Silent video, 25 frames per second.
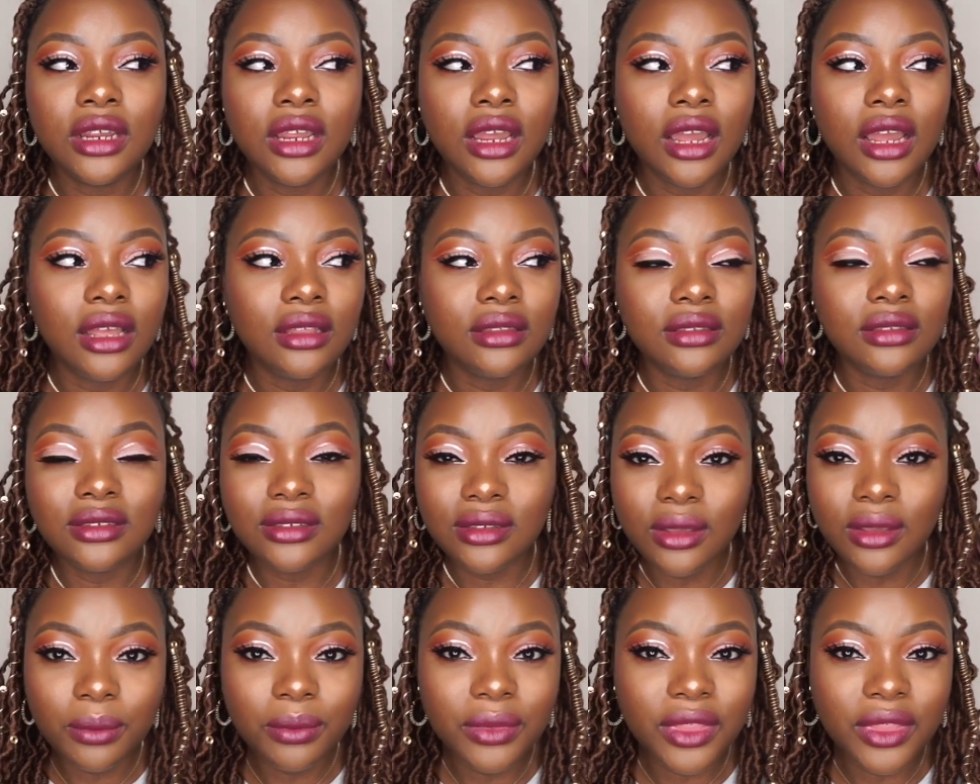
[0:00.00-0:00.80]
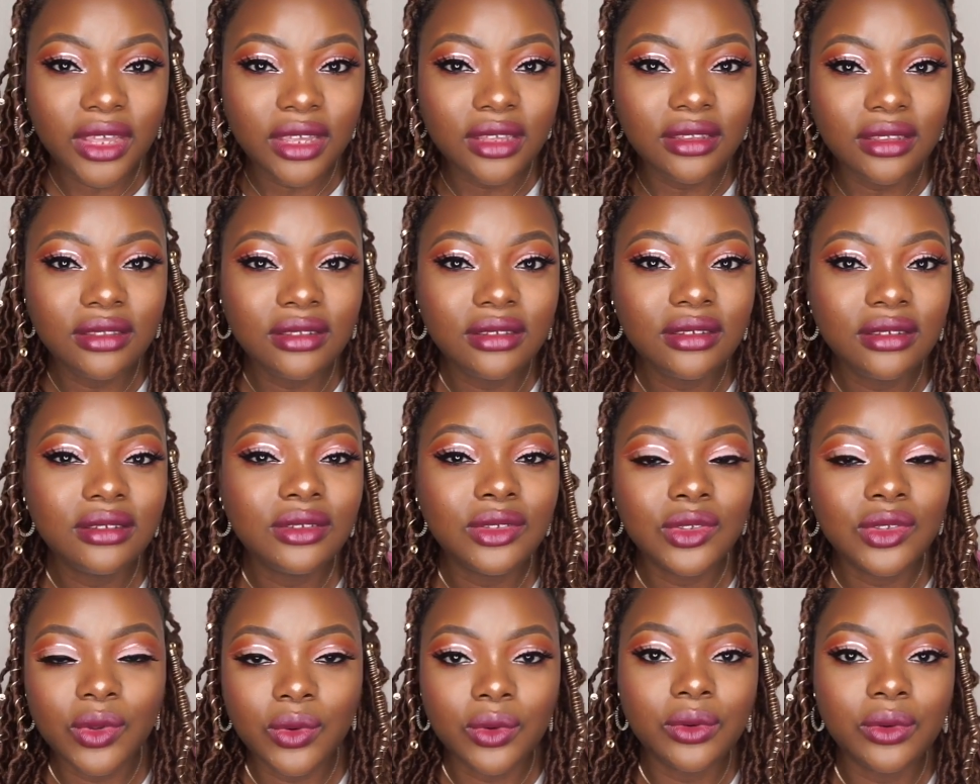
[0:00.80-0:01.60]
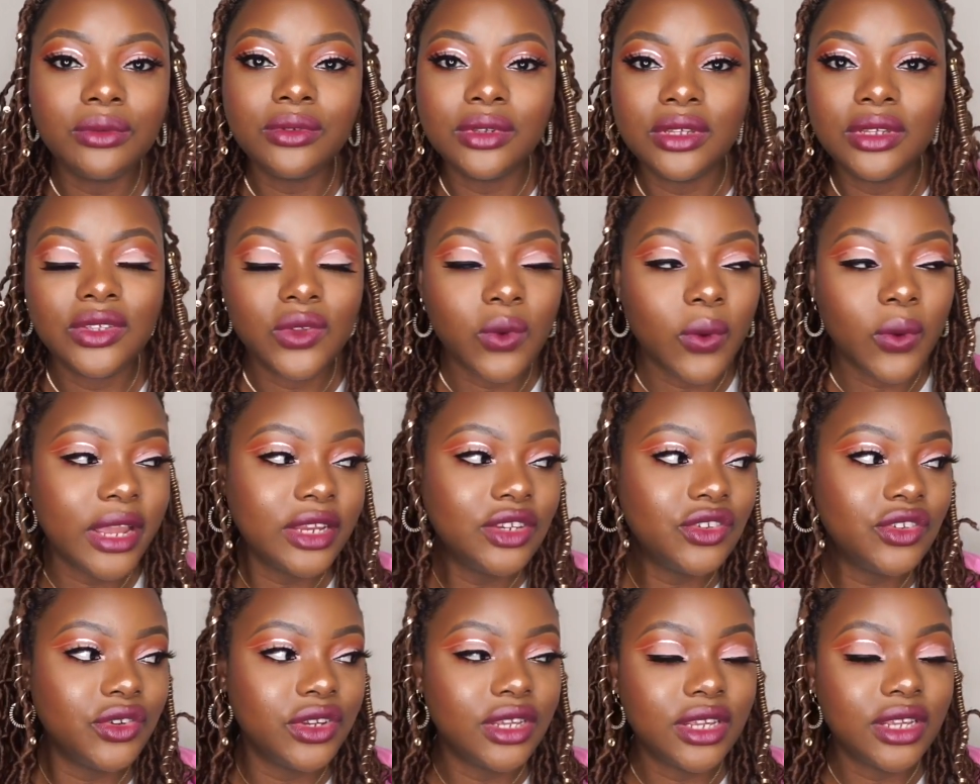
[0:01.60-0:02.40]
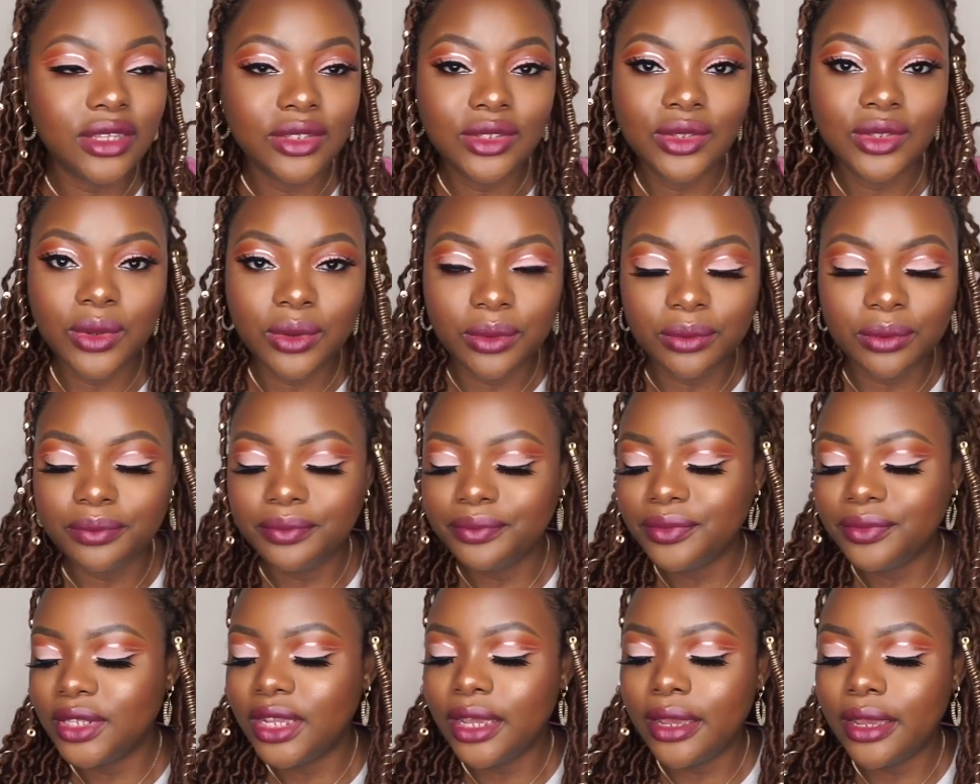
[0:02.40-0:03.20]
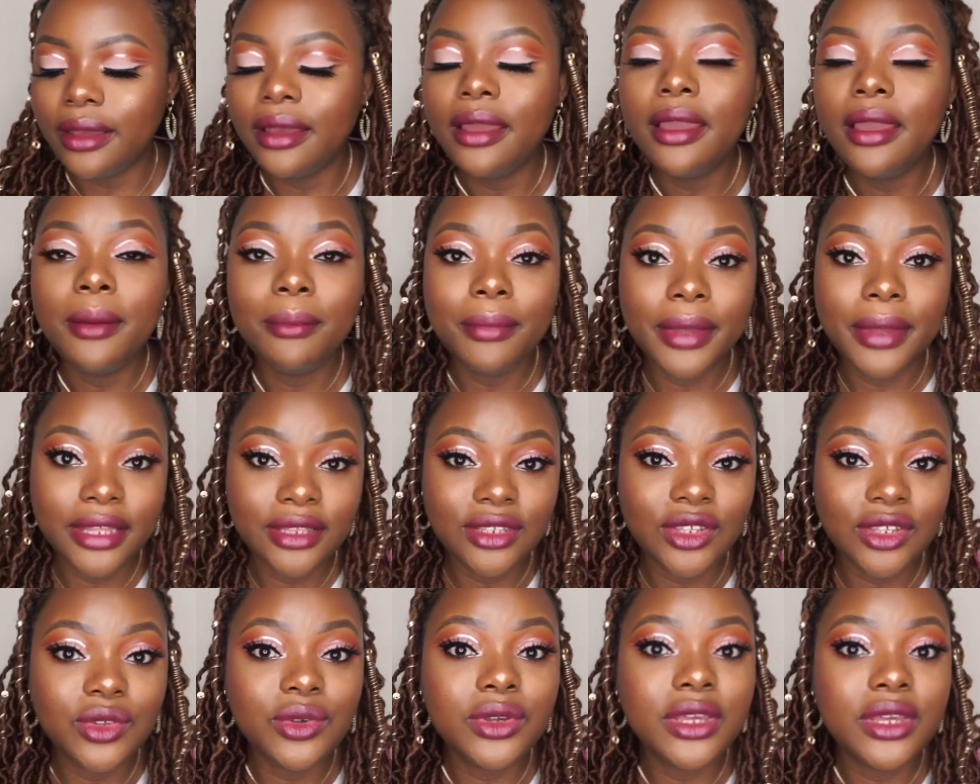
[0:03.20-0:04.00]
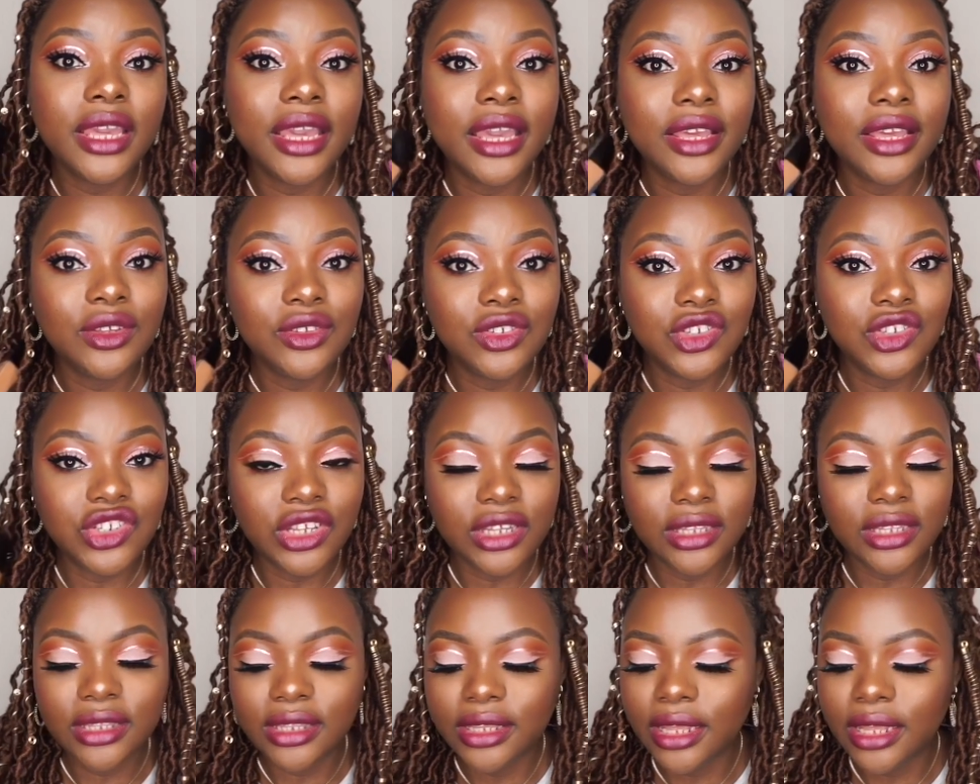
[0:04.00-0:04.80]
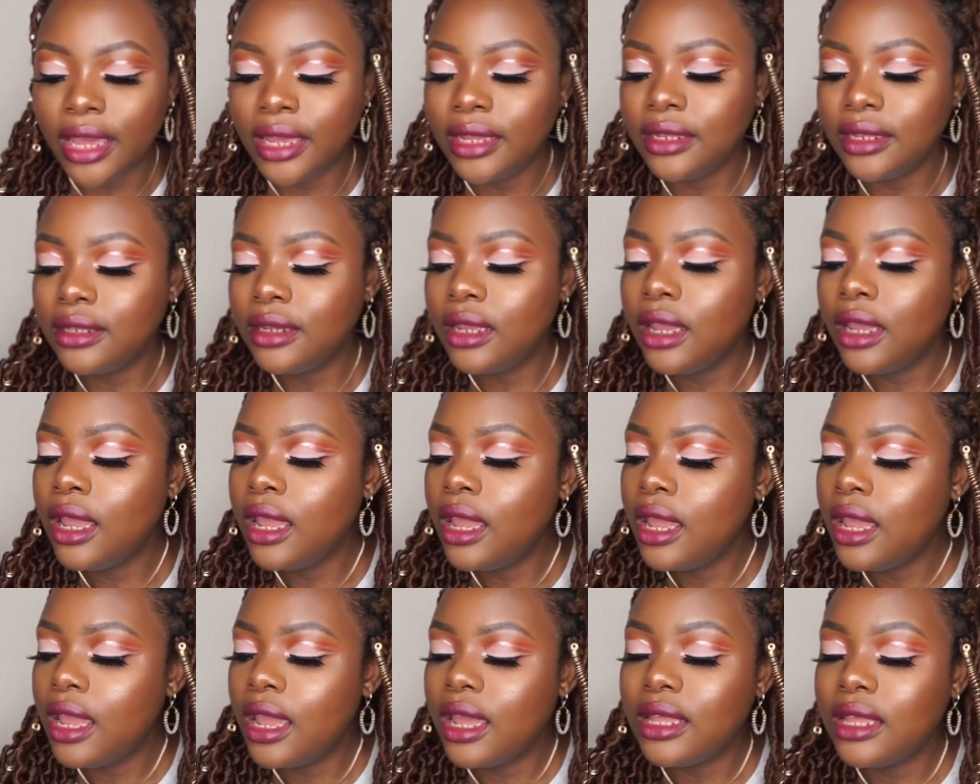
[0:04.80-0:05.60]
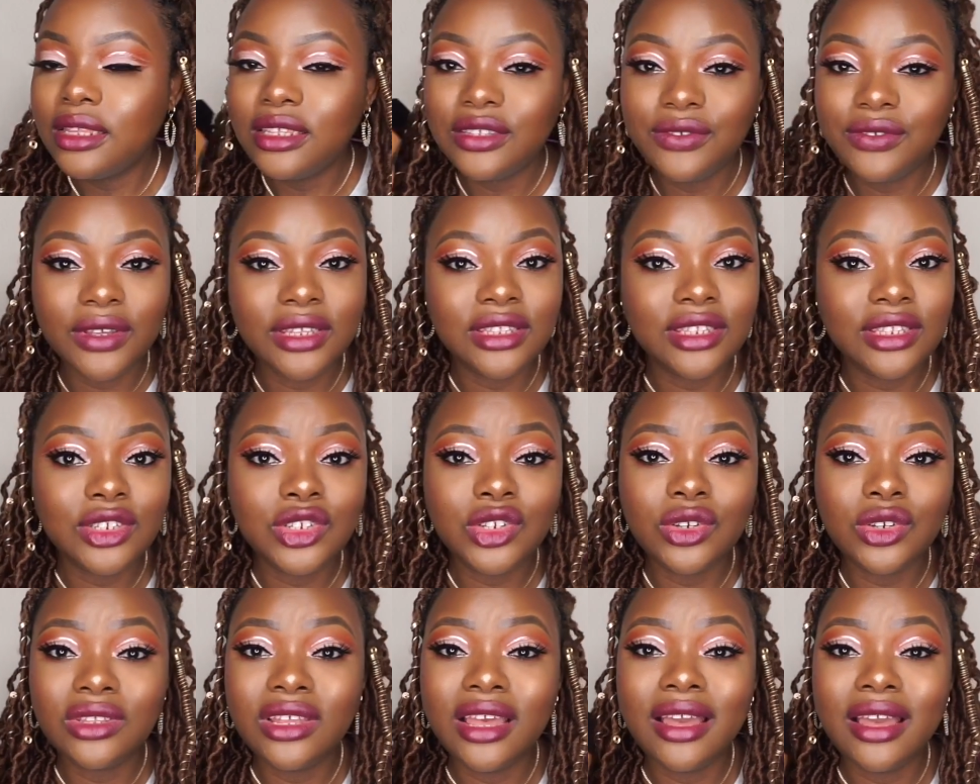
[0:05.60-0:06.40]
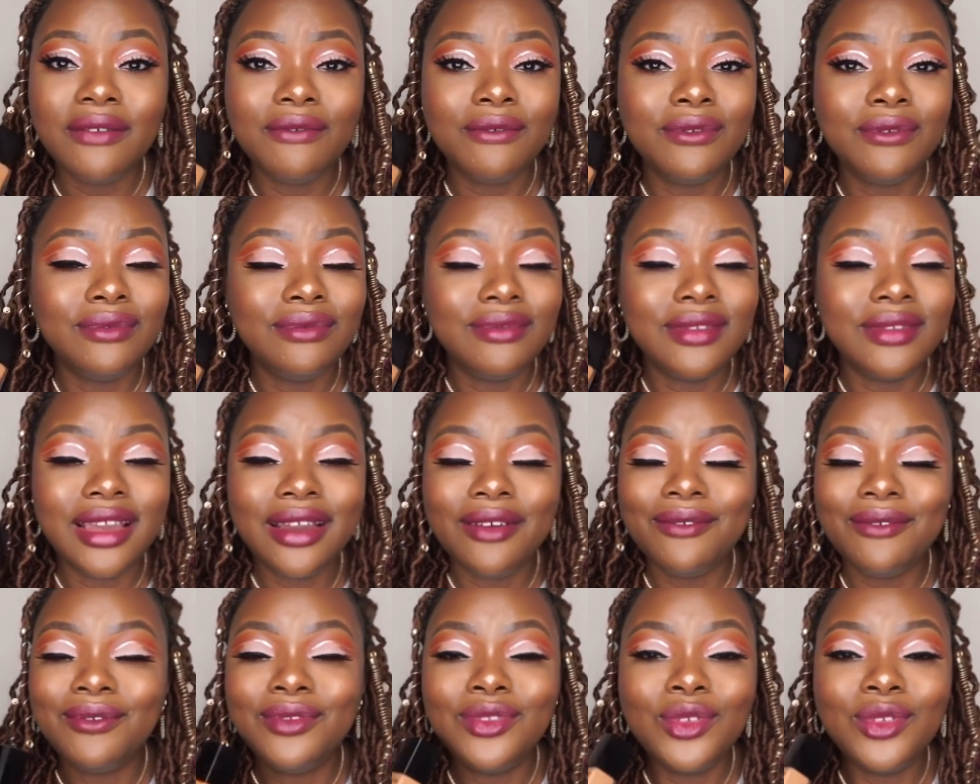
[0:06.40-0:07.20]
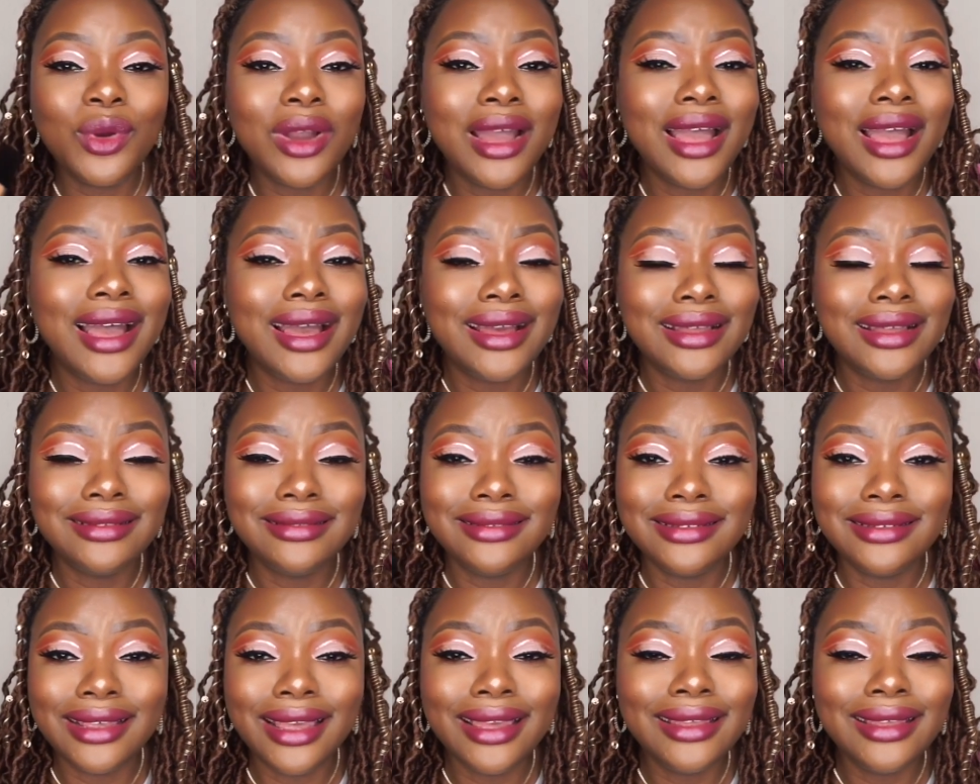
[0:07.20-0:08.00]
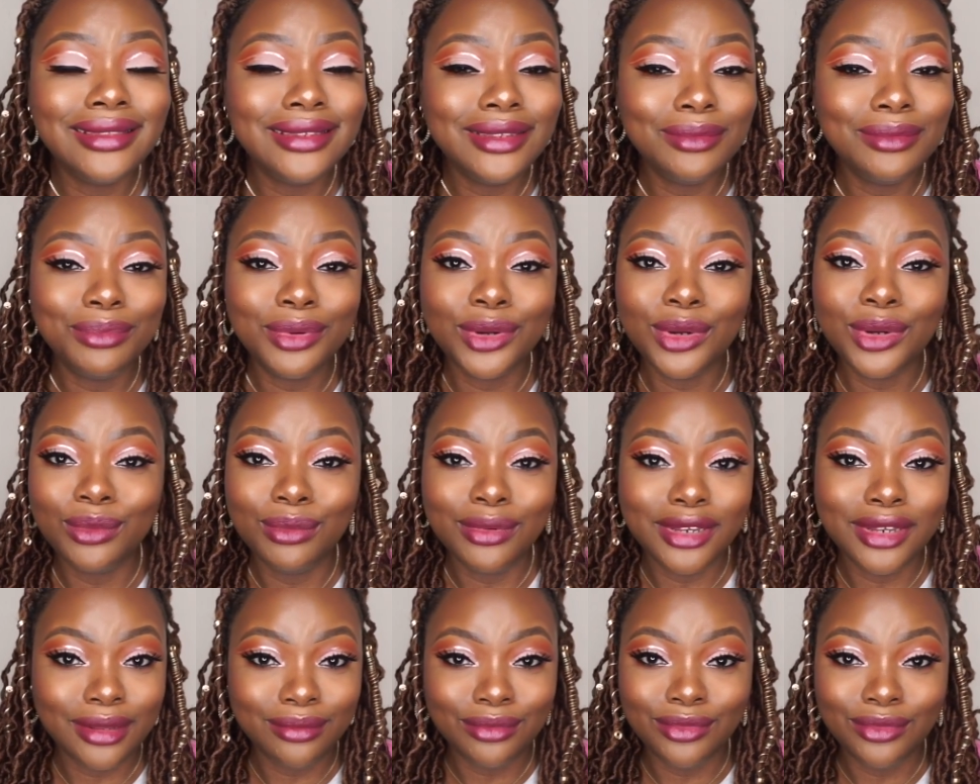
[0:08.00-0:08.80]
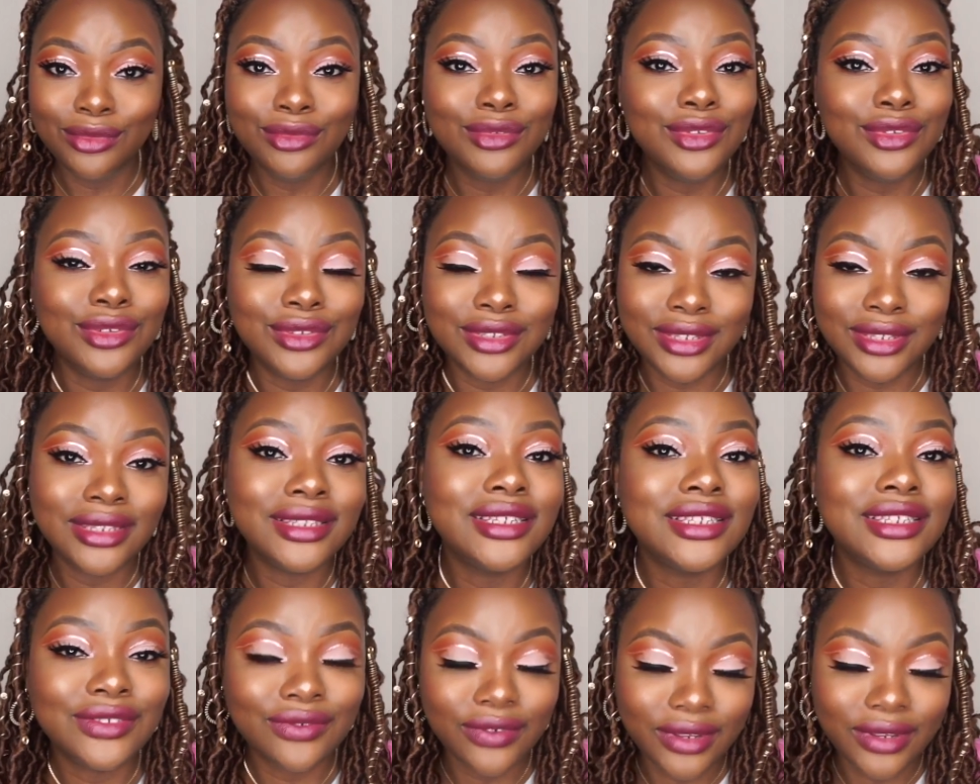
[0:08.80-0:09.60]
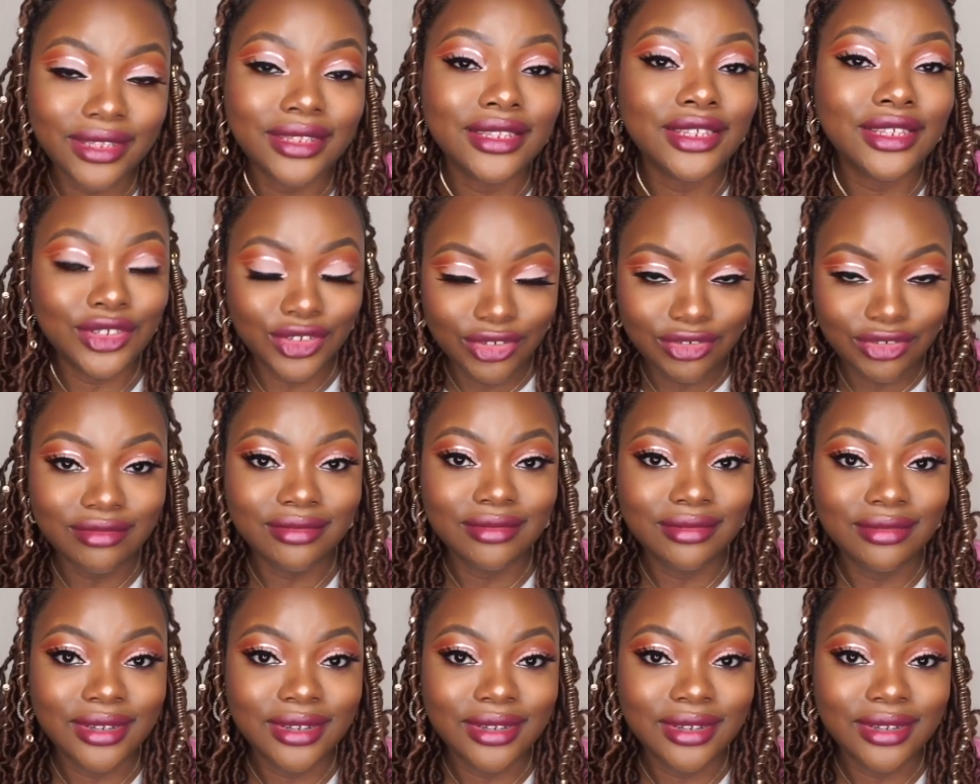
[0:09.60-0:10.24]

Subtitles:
and something, so it's quite tricky. So yeah, but in the UK I use shade 10. This foundation, I've not had any problem using this foundation.